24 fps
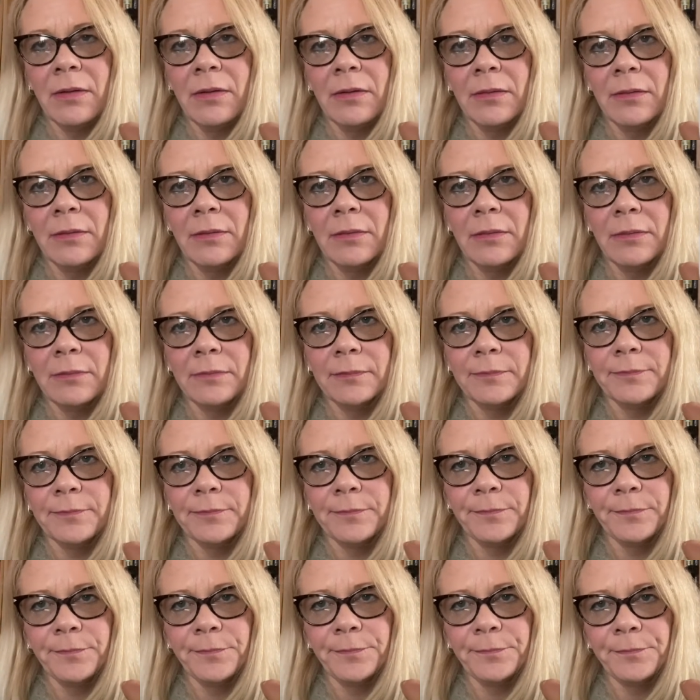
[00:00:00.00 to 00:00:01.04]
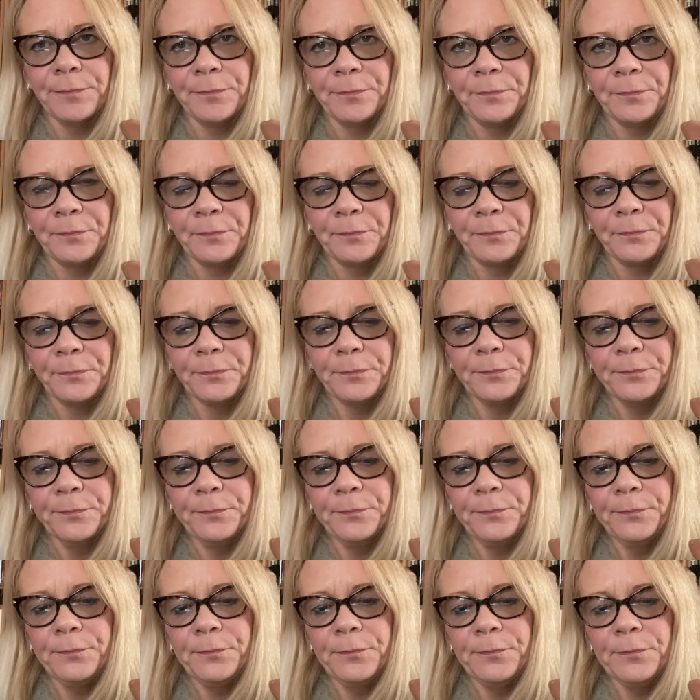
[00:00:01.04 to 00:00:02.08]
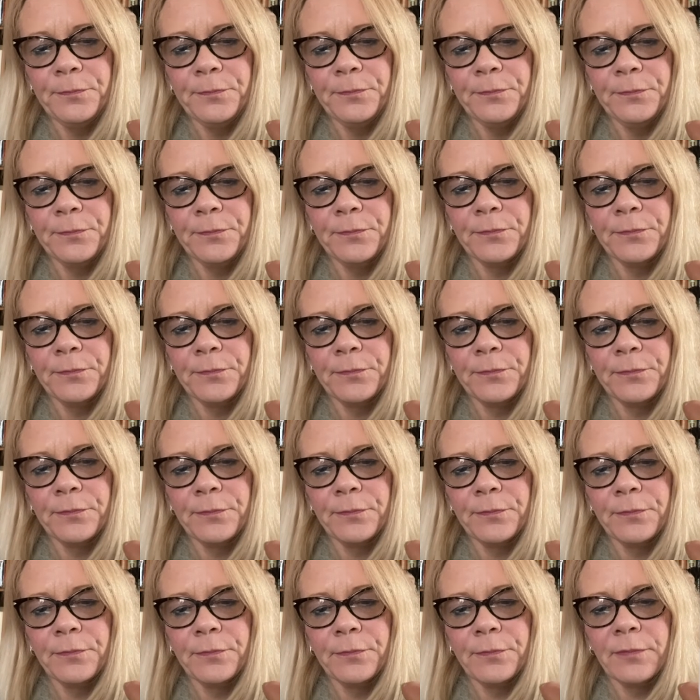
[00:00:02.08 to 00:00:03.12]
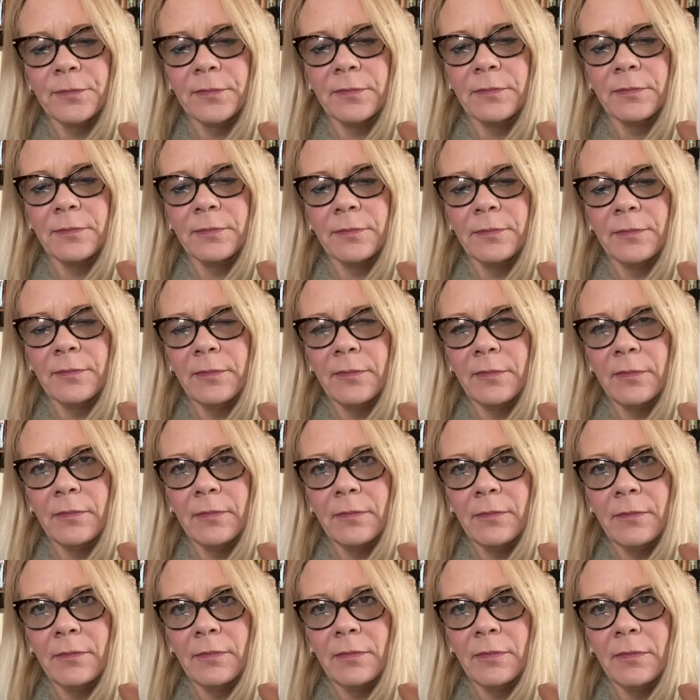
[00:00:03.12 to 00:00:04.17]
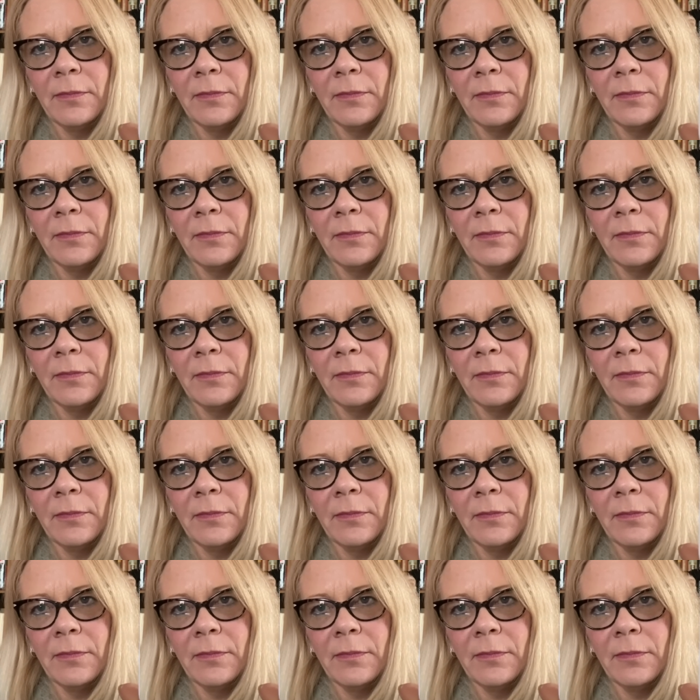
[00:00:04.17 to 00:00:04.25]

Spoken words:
No one is speaking in this clip.